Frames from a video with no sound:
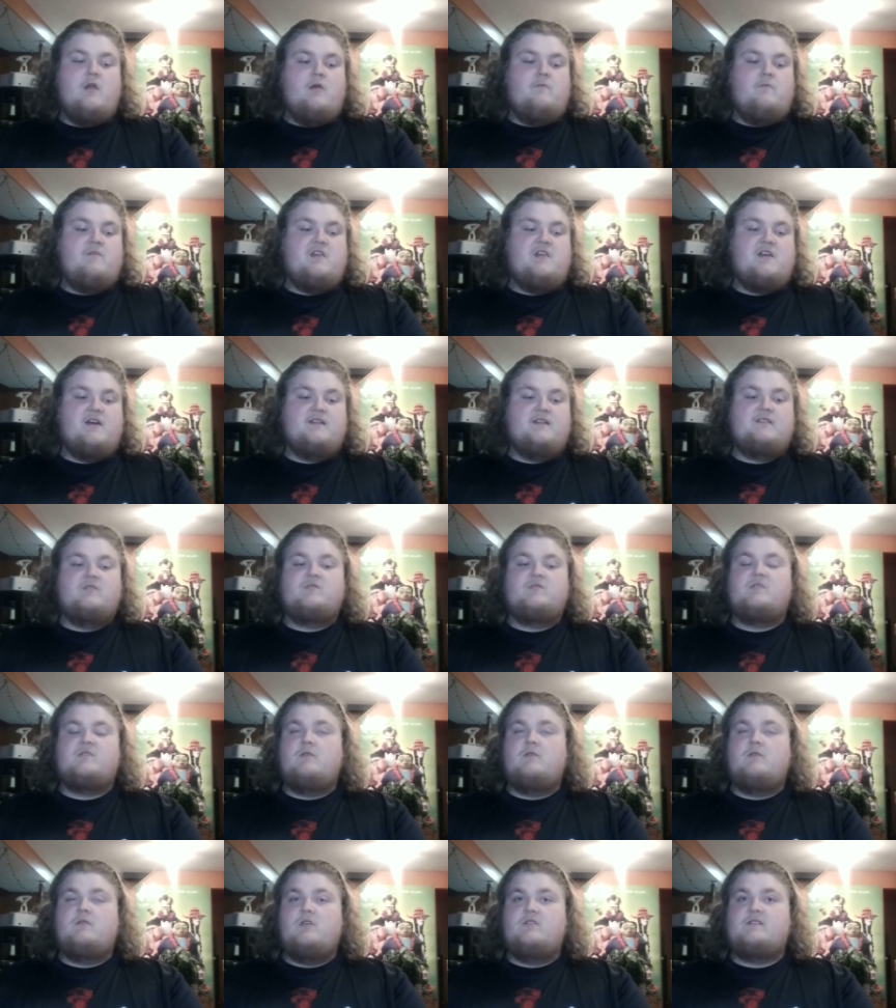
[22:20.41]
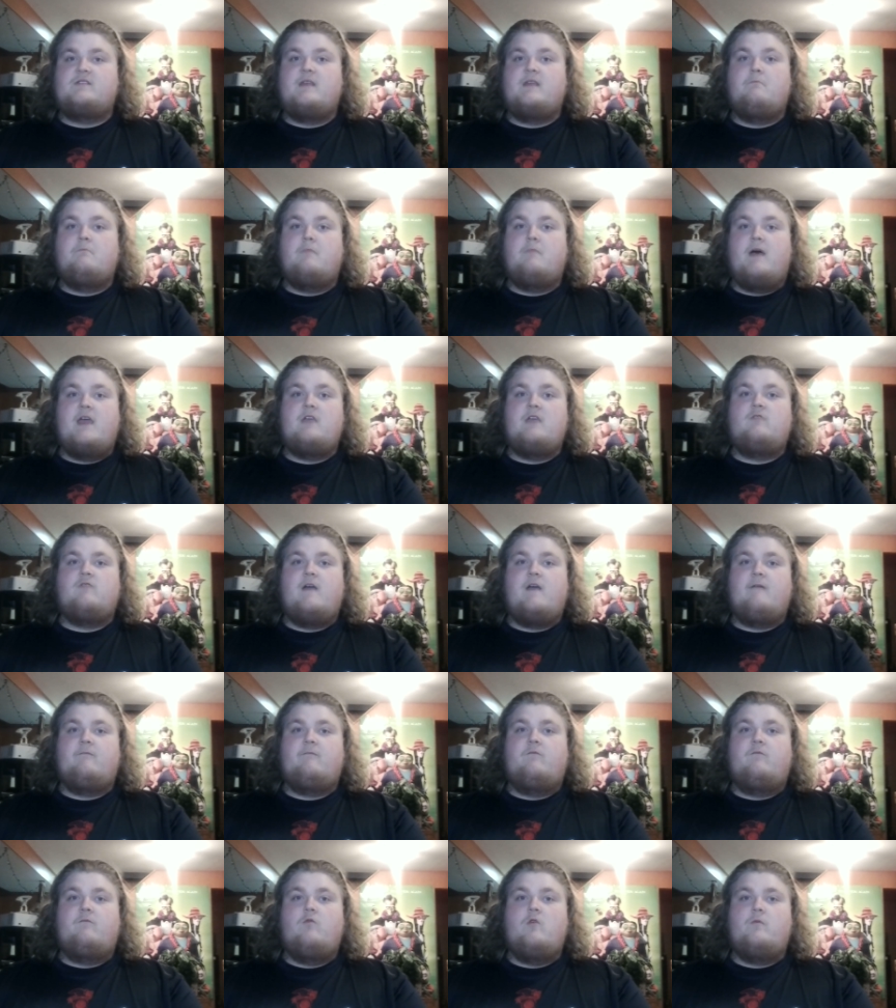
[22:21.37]
Because there's some news that
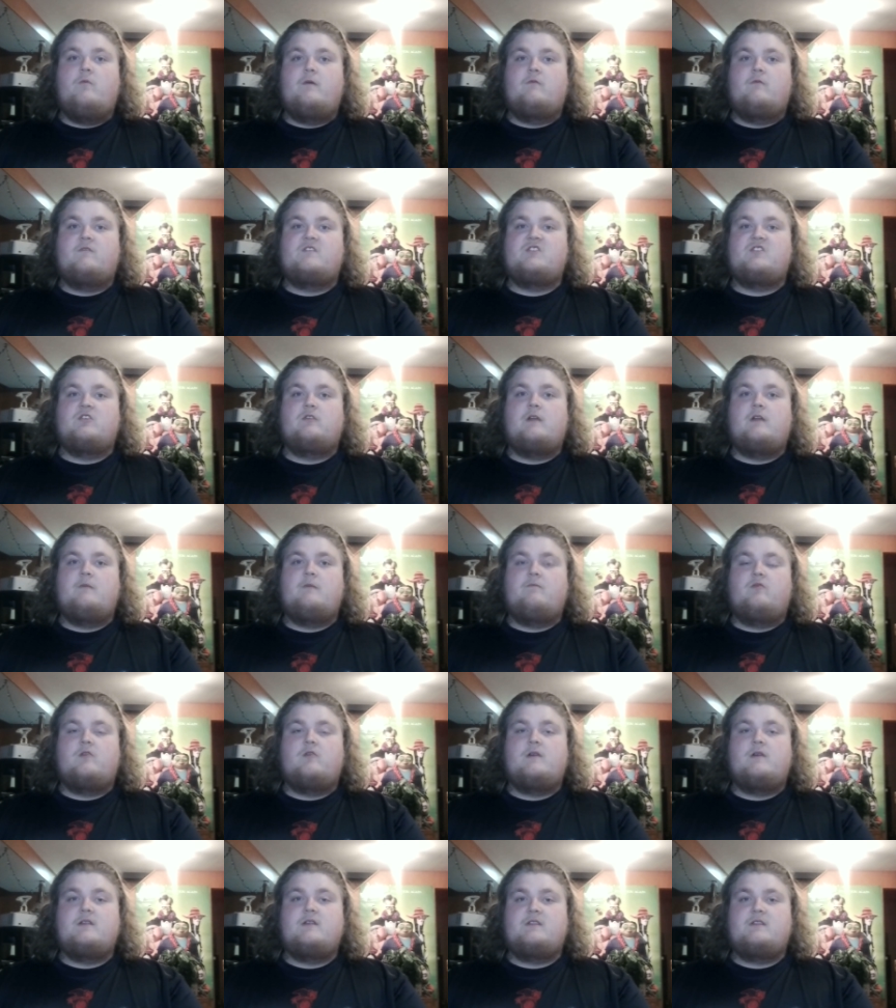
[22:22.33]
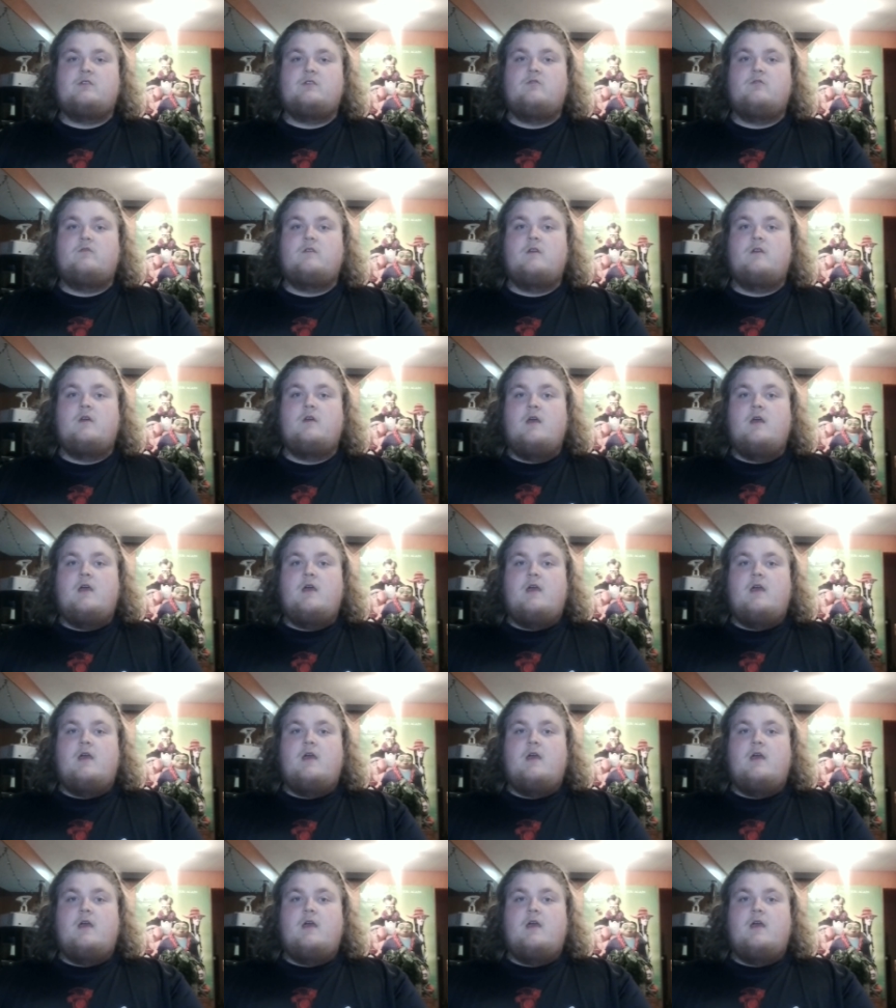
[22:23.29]
Minecraft will be returning pretty soon.